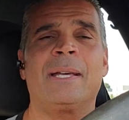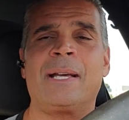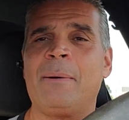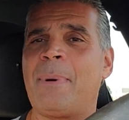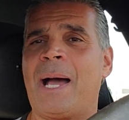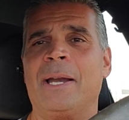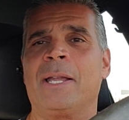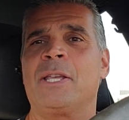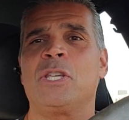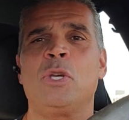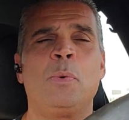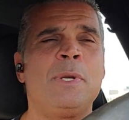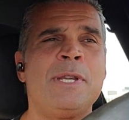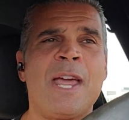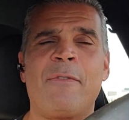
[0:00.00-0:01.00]
Come on,
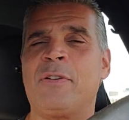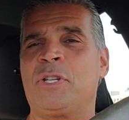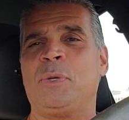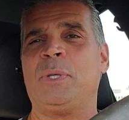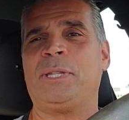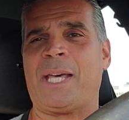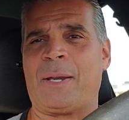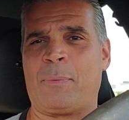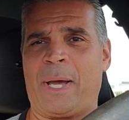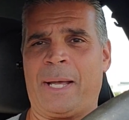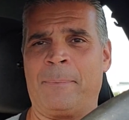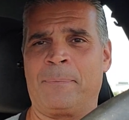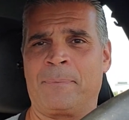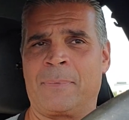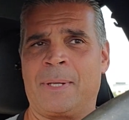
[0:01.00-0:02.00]
you would never do it that way.
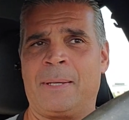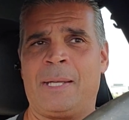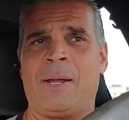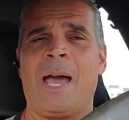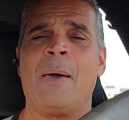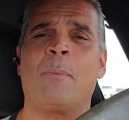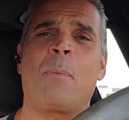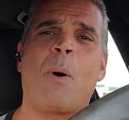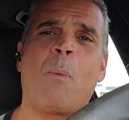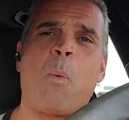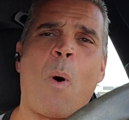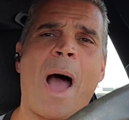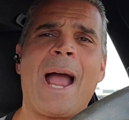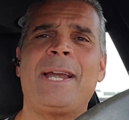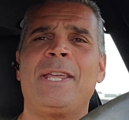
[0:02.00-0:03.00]

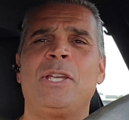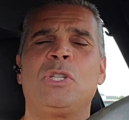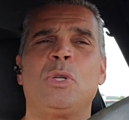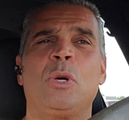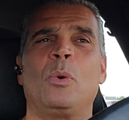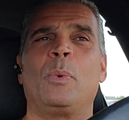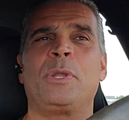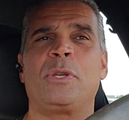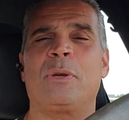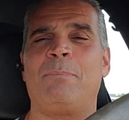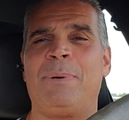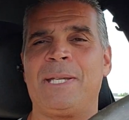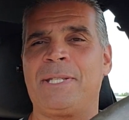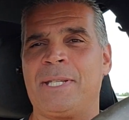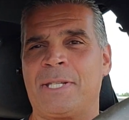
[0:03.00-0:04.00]
Why do you do it with your
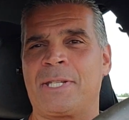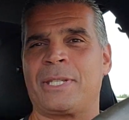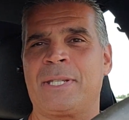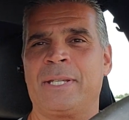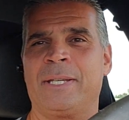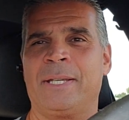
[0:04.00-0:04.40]
business?